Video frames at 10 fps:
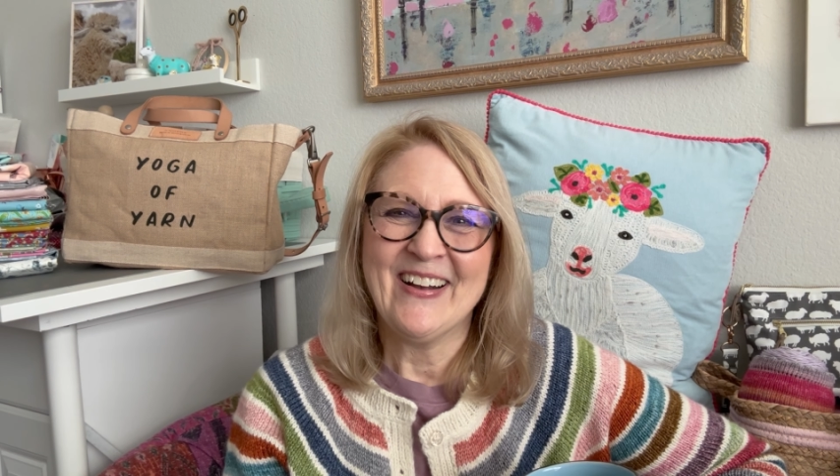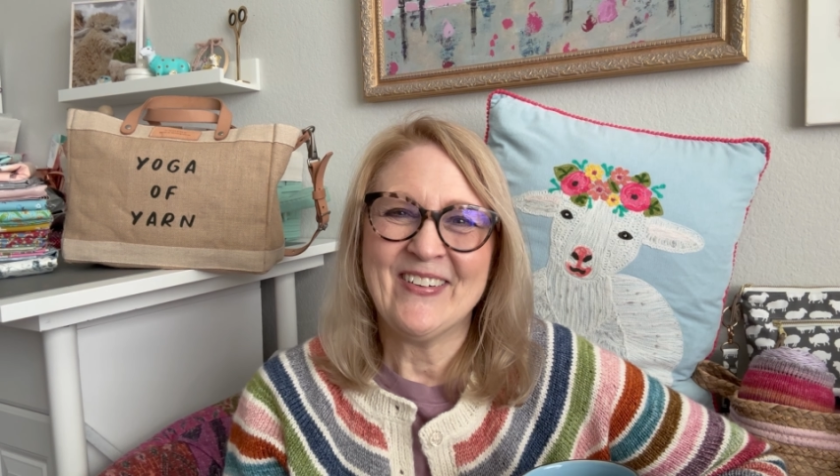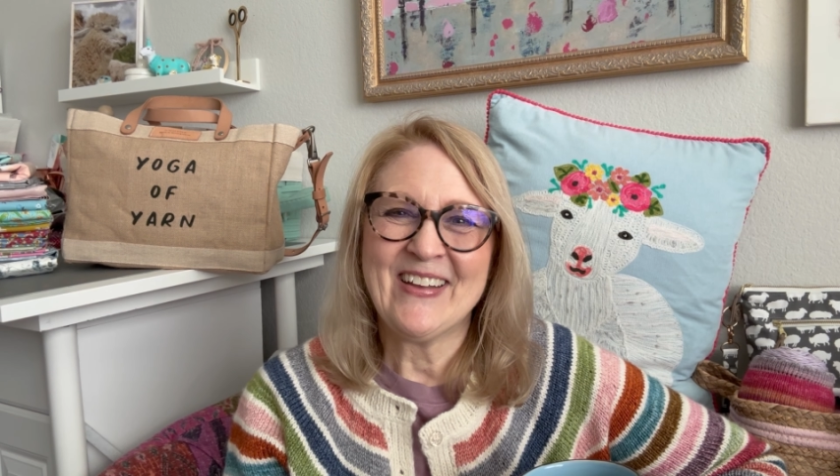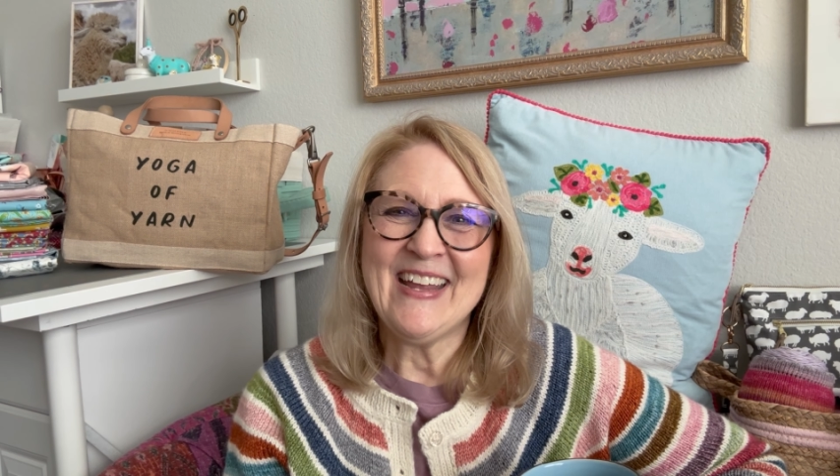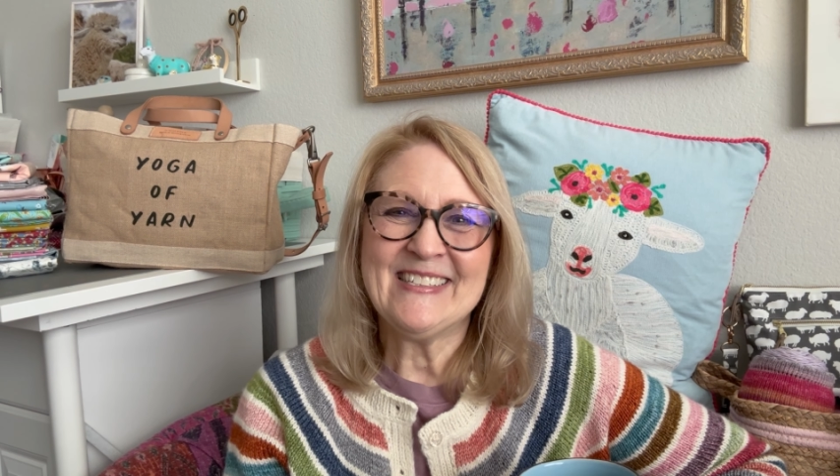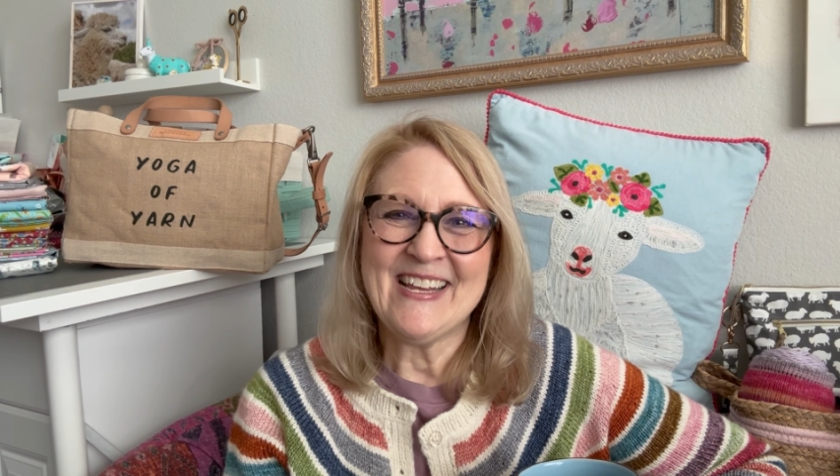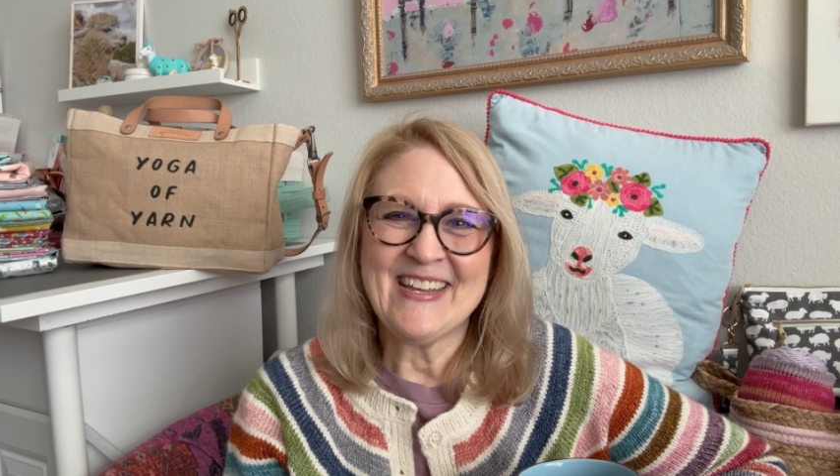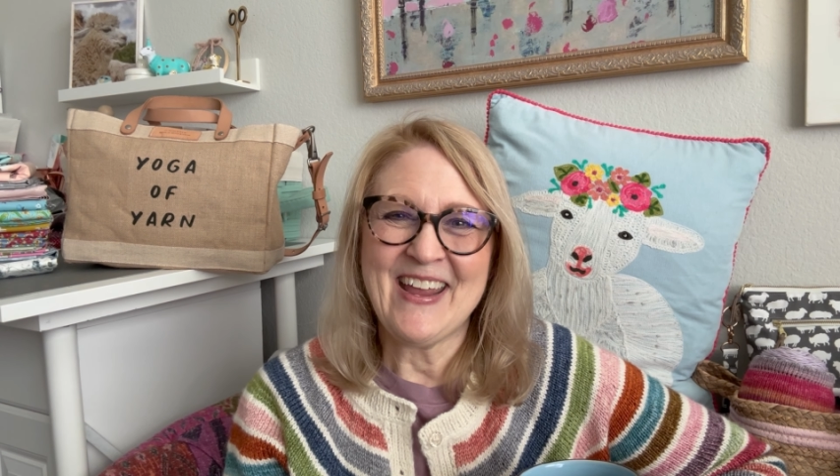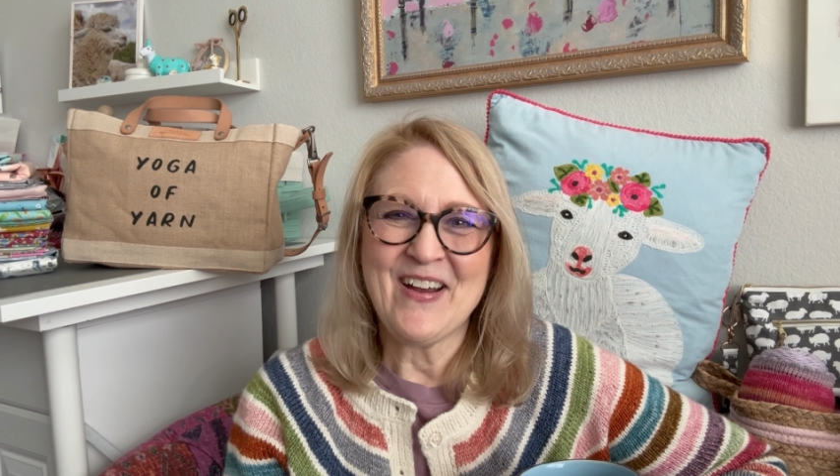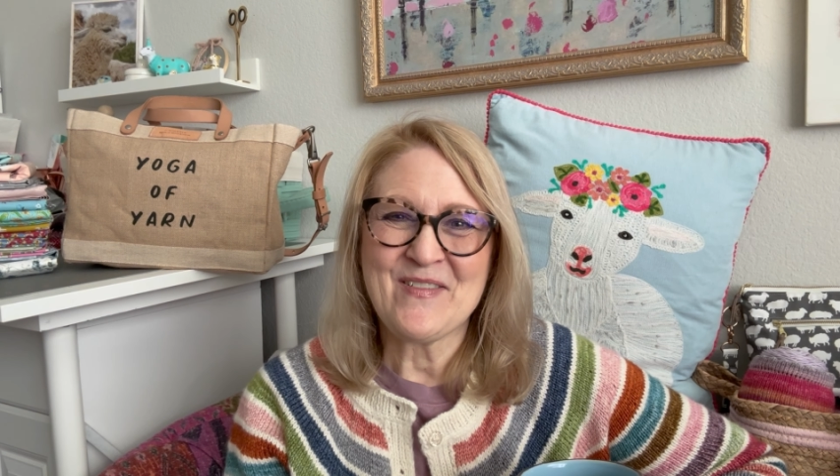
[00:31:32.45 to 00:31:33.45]
Okay, take
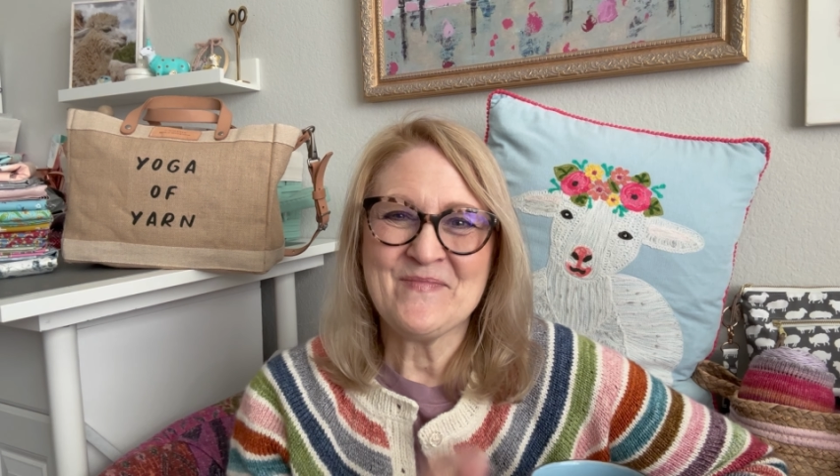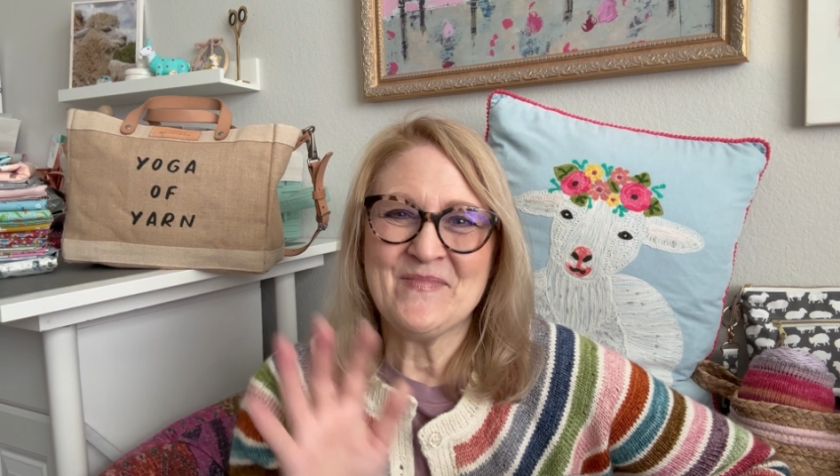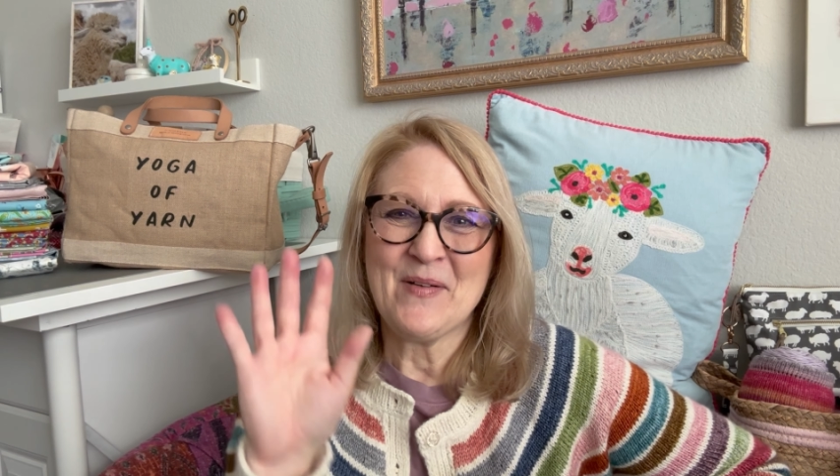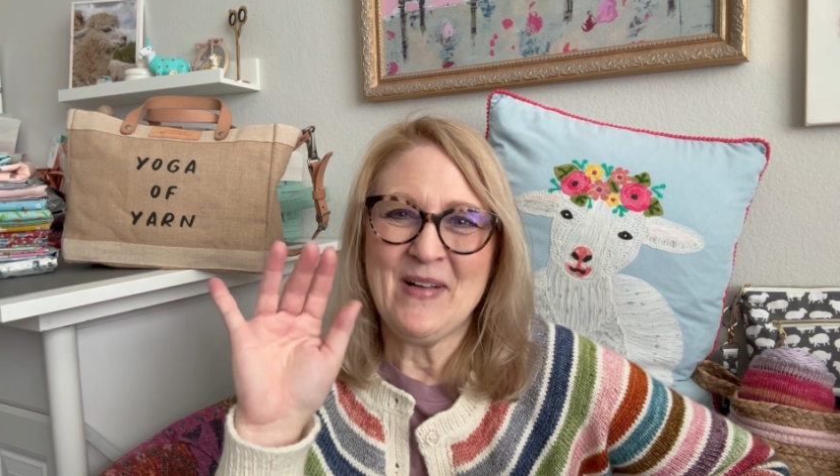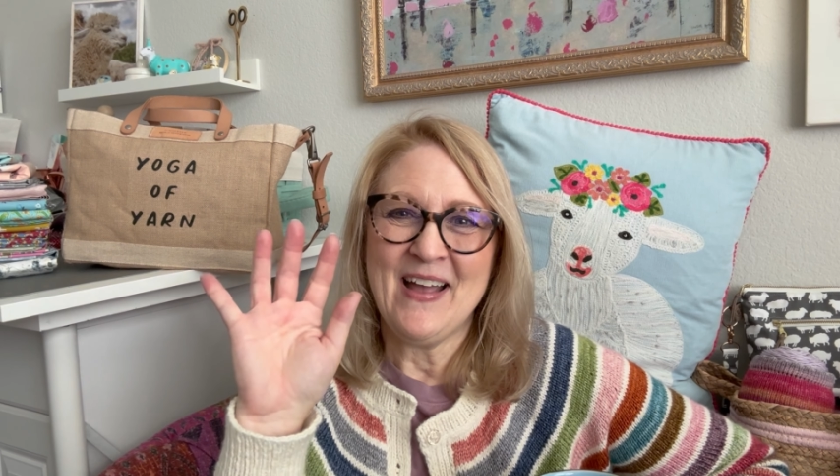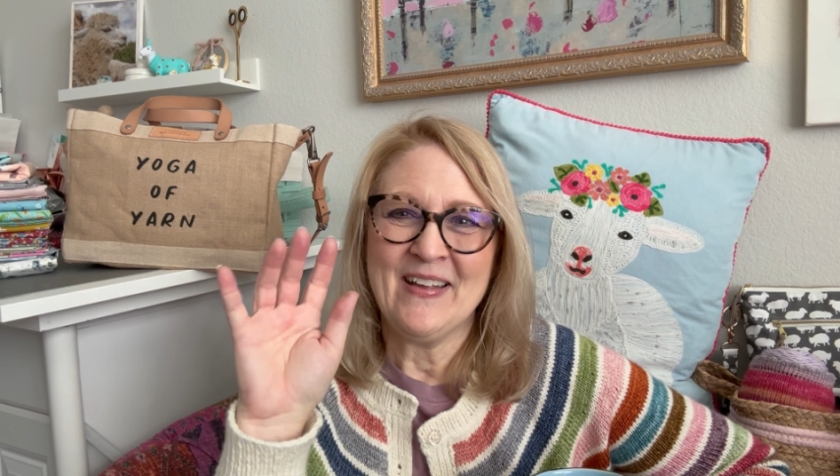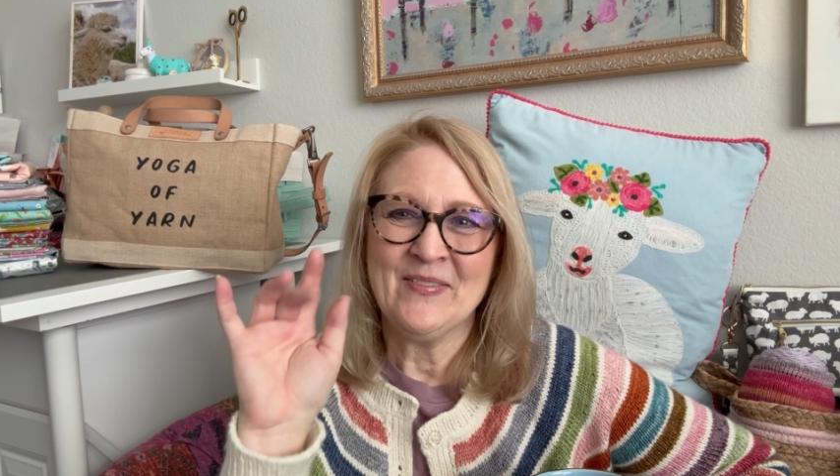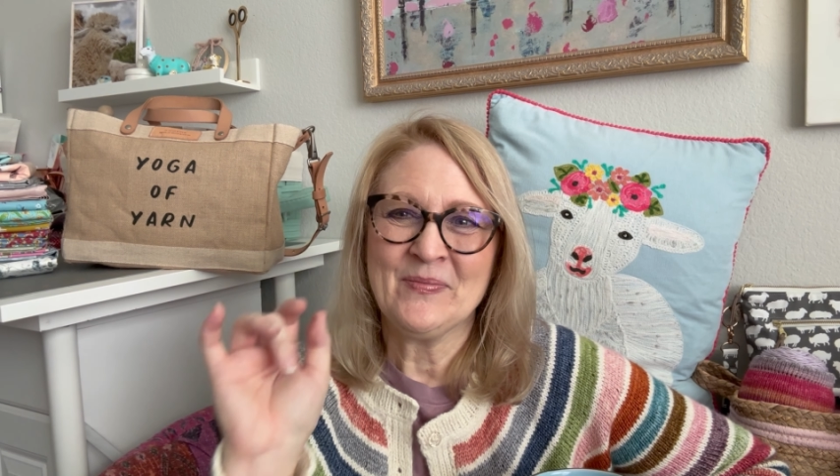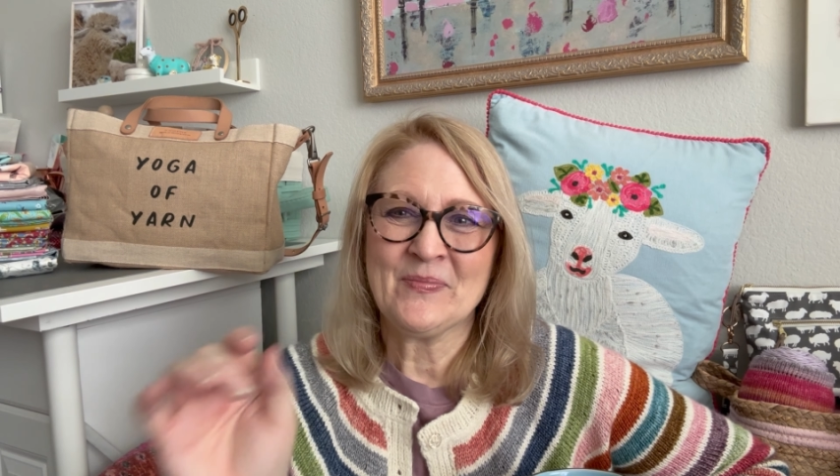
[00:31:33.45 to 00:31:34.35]
care. Bye-bye.